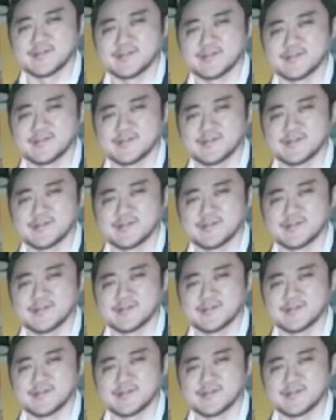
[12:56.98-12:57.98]

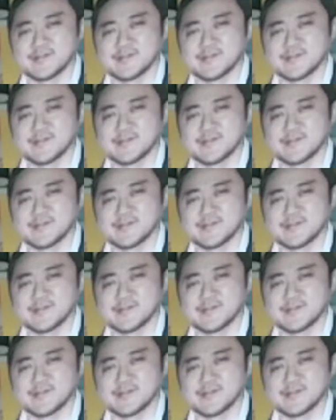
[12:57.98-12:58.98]

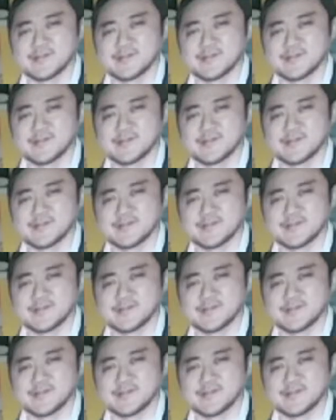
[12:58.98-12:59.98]

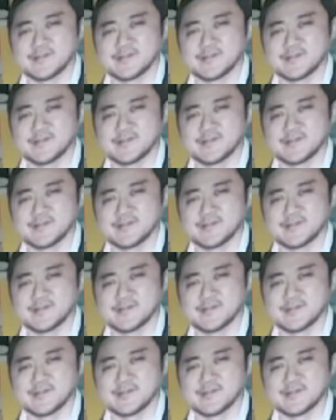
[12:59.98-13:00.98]

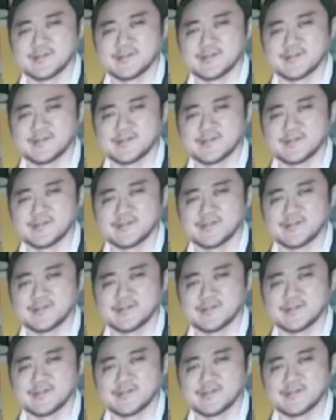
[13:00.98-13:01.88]
The person shown says nothing.